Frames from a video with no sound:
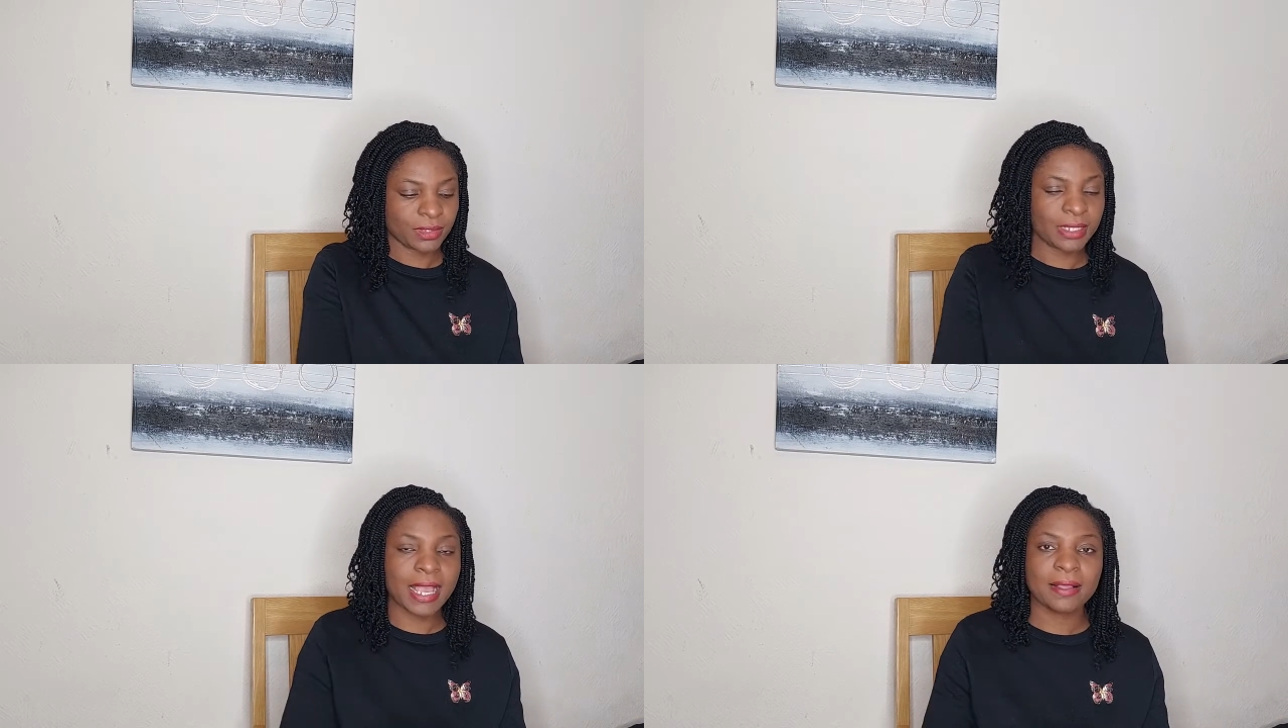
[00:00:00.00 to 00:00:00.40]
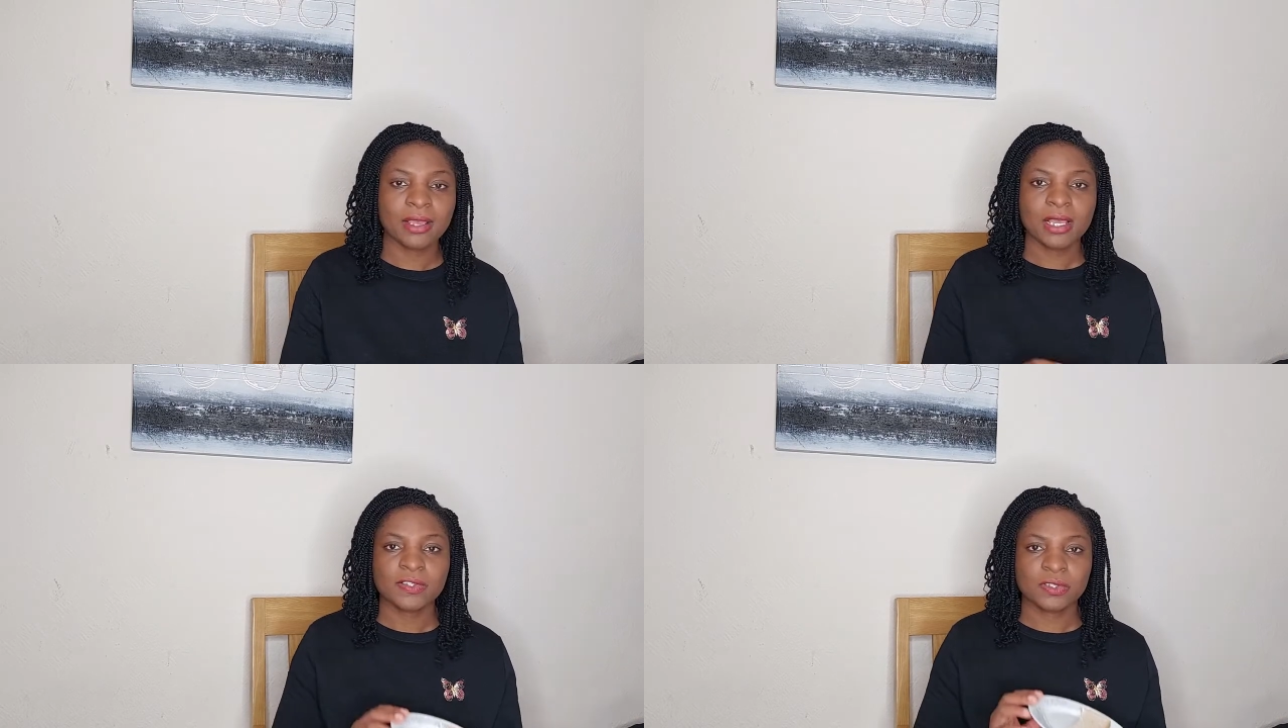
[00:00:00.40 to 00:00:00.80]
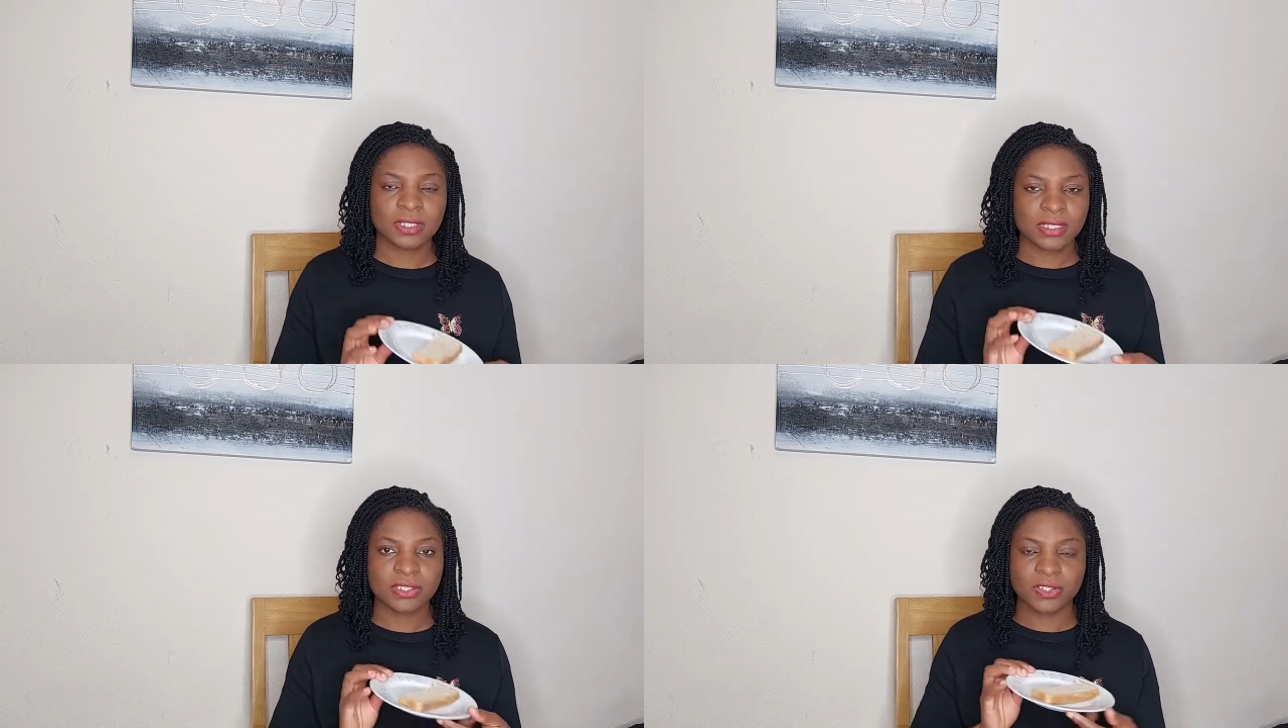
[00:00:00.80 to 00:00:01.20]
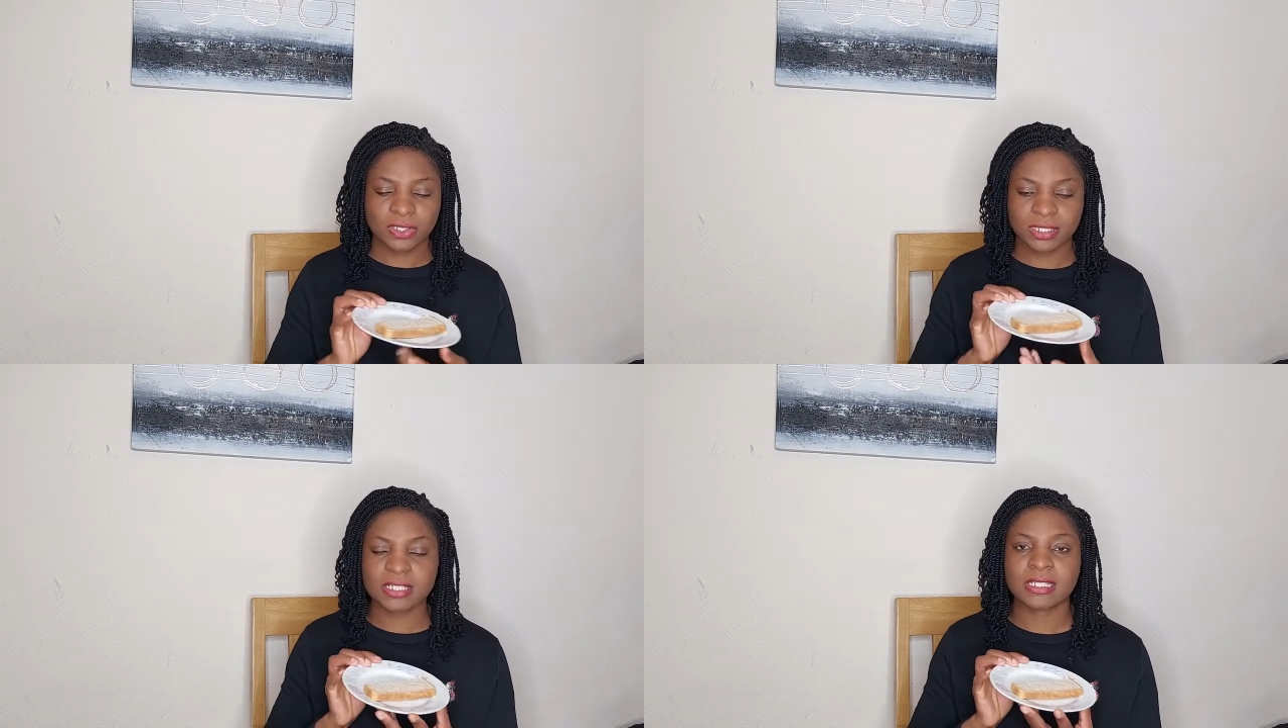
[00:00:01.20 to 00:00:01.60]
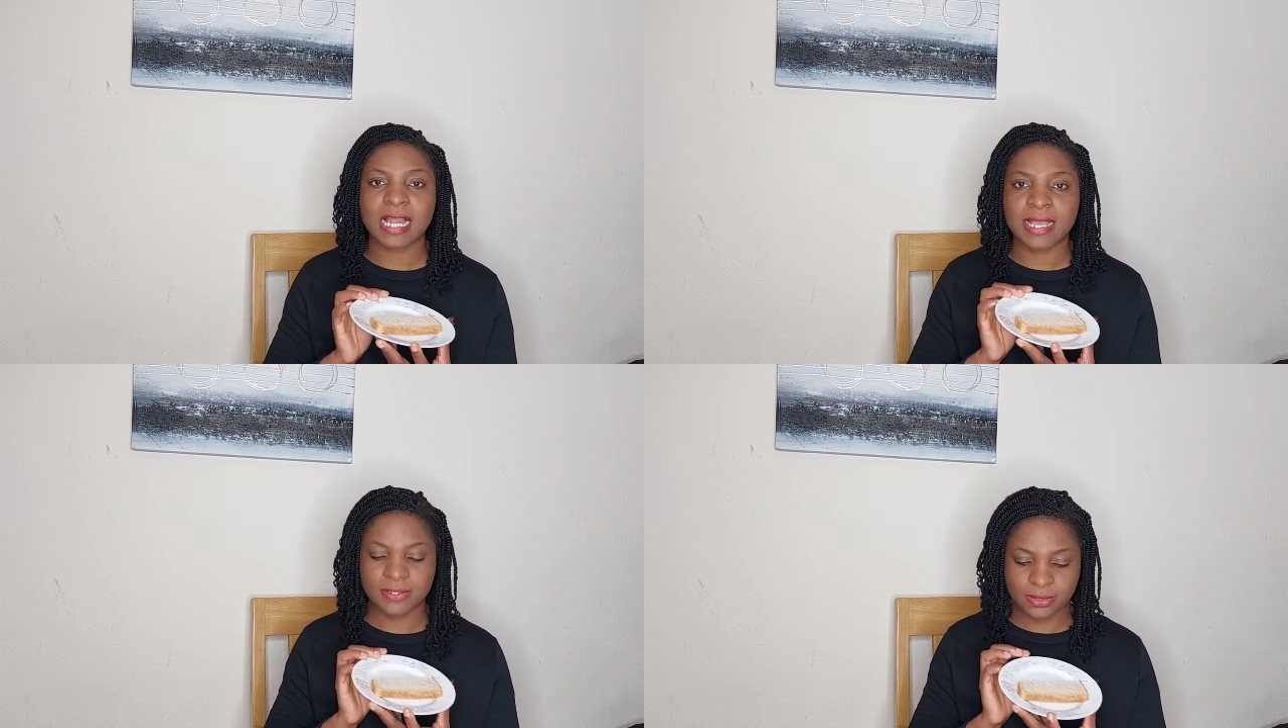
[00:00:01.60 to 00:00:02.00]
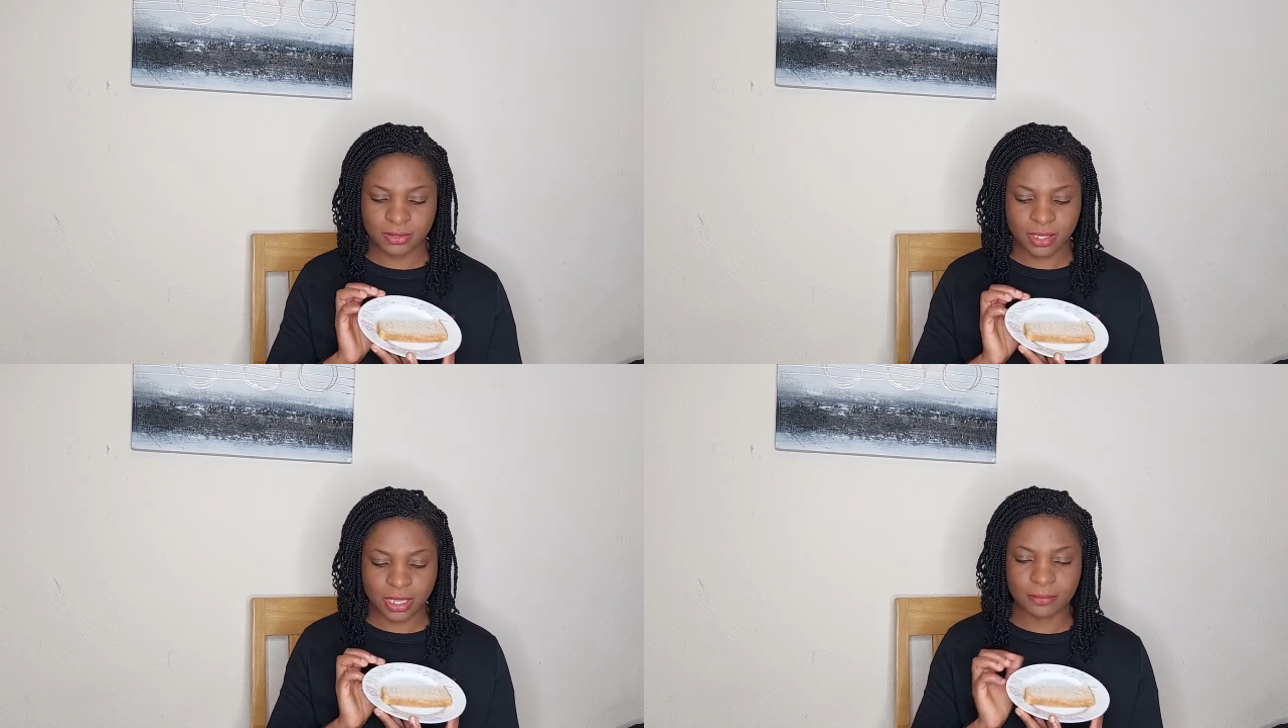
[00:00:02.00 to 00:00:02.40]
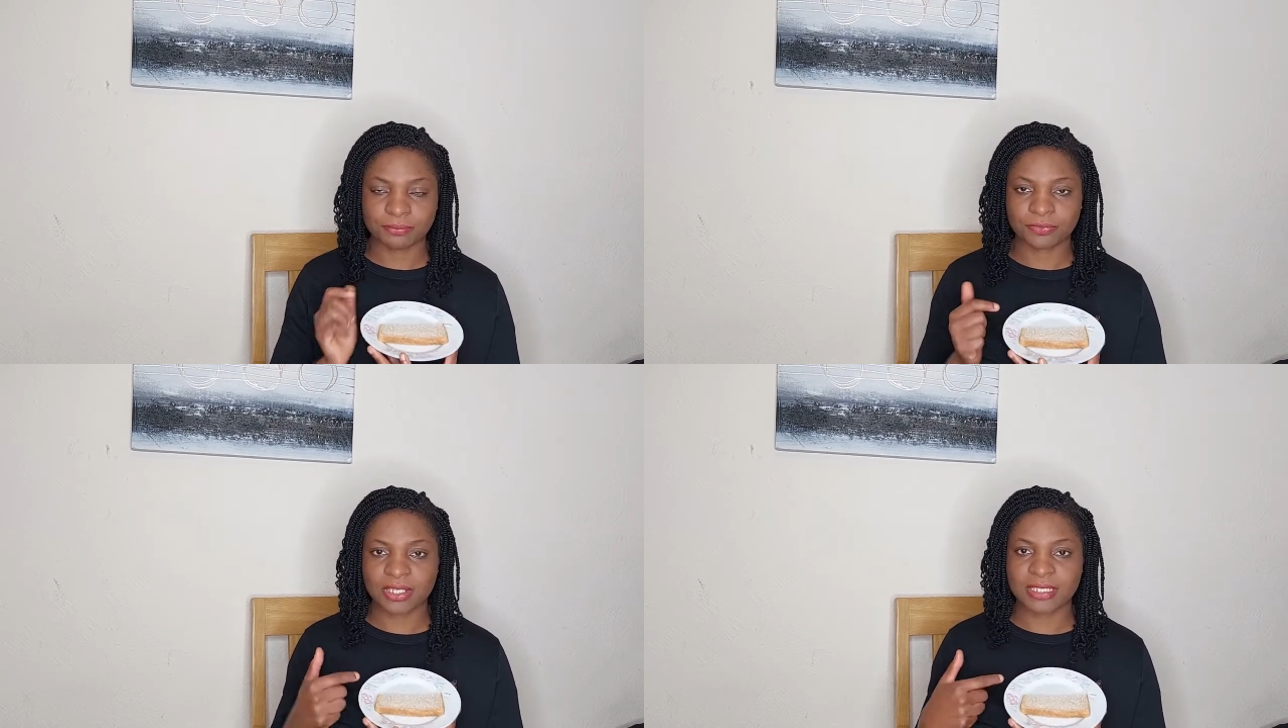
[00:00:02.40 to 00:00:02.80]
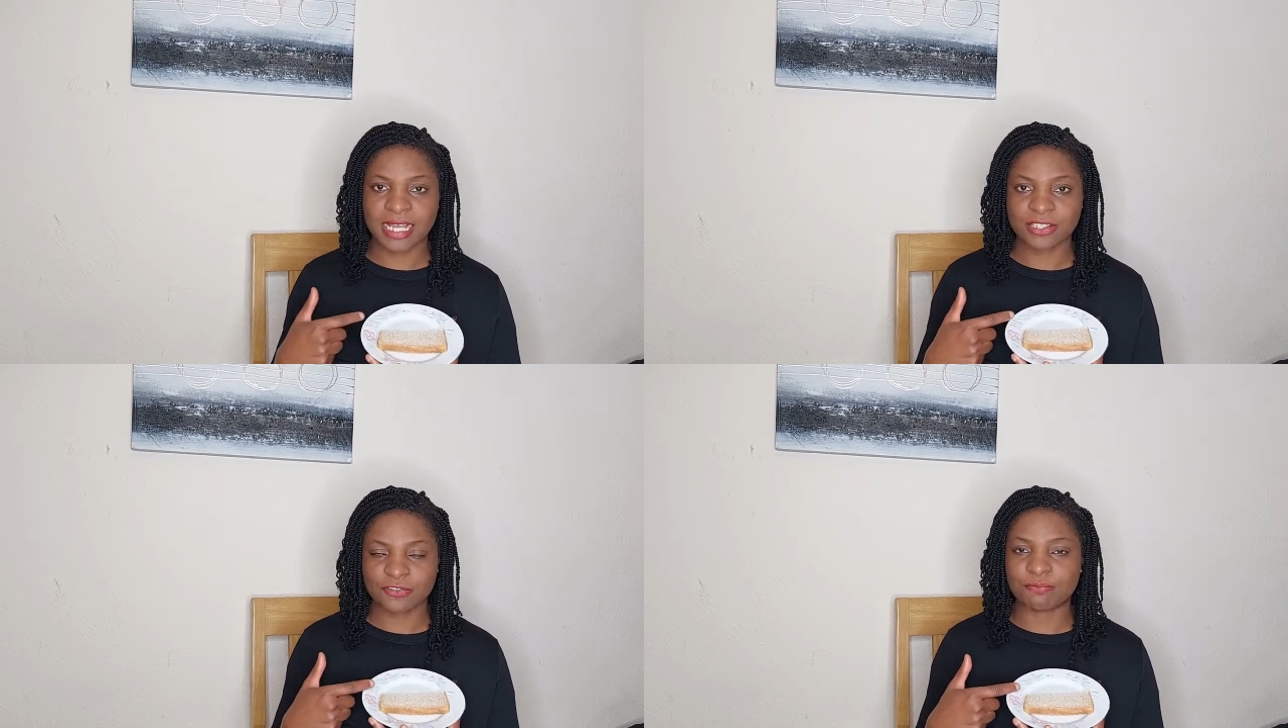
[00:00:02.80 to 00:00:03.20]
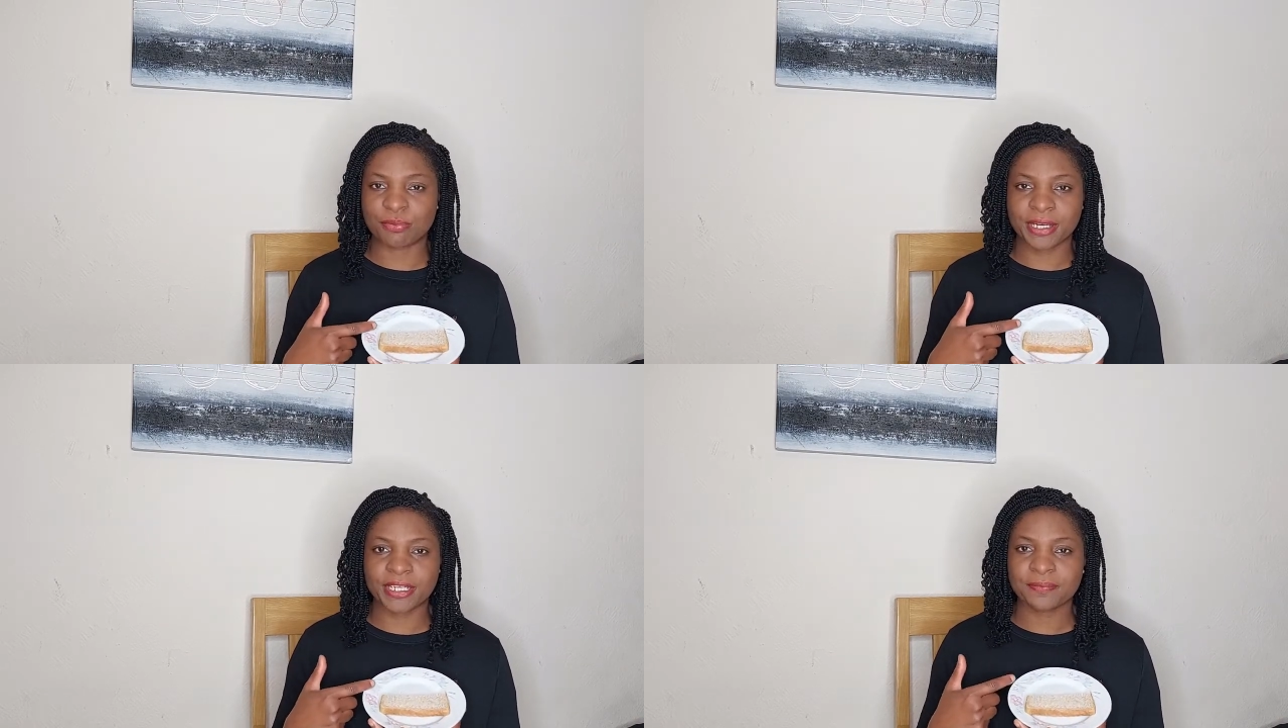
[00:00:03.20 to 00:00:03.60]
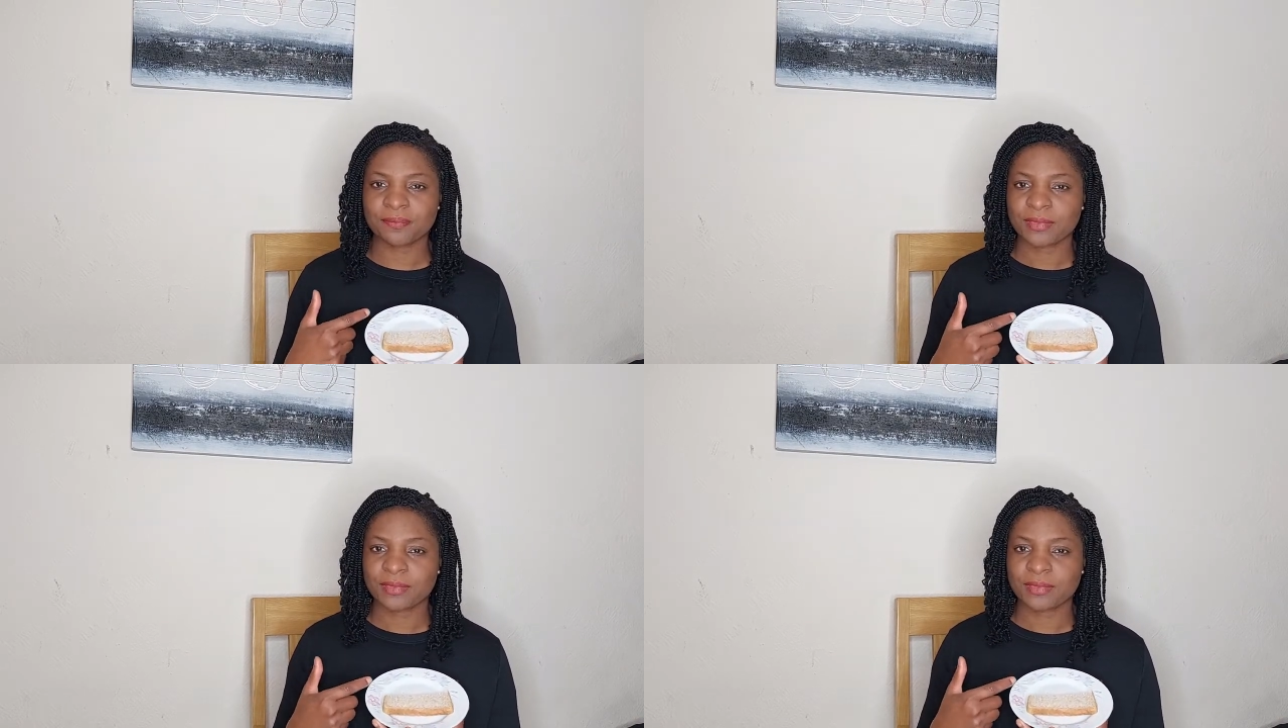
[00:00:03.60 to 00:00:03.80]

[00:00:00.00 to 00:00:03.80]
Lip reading: Yeah, so this is just a slice of bread.